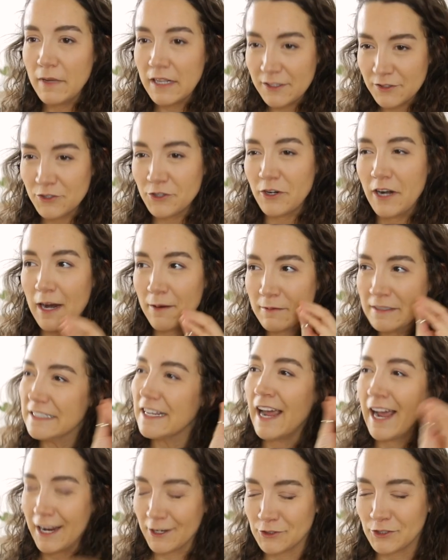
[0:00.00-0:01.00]
Instagram is
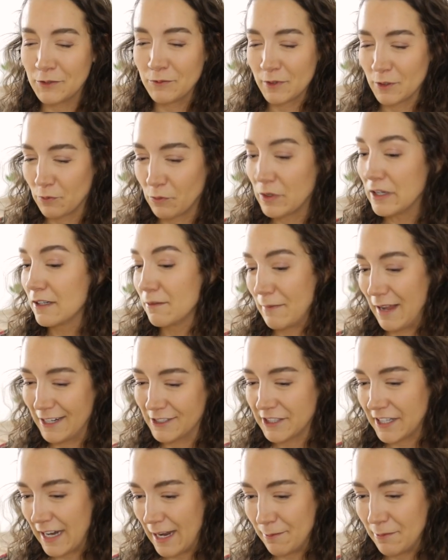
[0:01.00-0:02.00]
actually where real
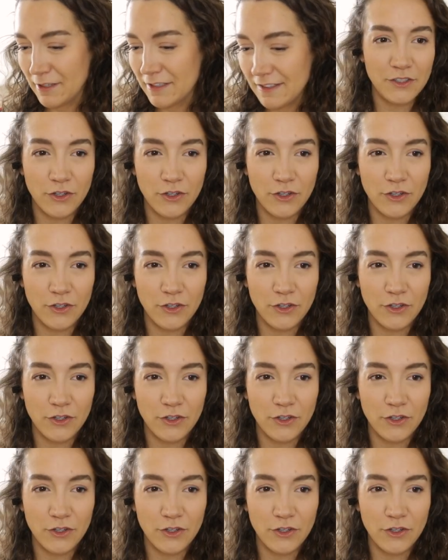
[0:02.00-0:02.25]
magic happens.